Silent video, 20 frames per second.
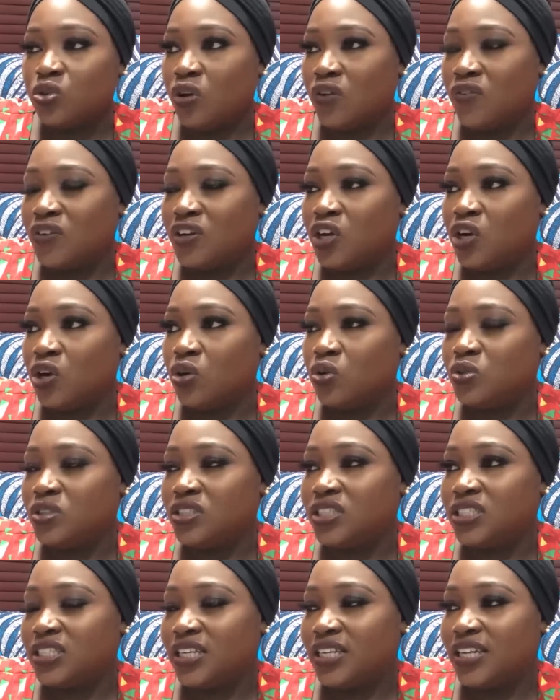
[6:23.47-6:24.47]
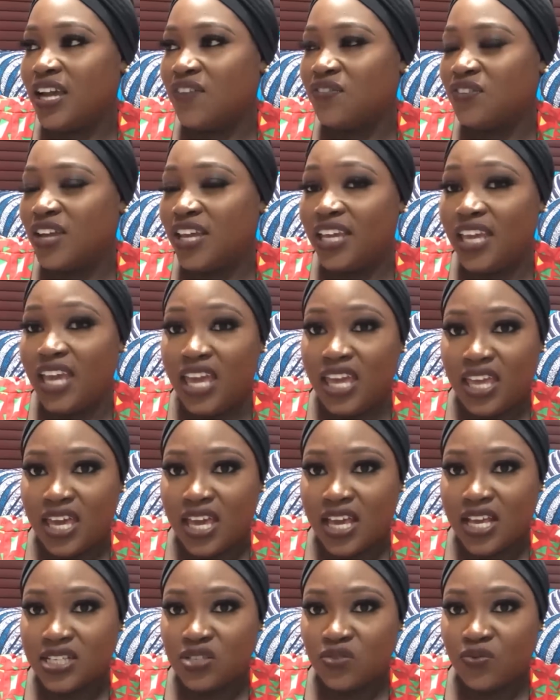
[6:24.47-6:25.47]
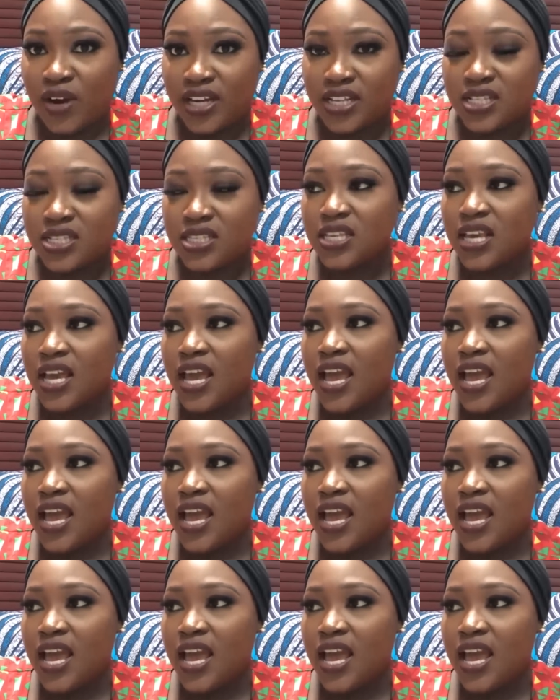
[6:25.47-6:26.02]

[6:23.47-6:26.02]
a story of a girl who dated a guy for like 8 years, right?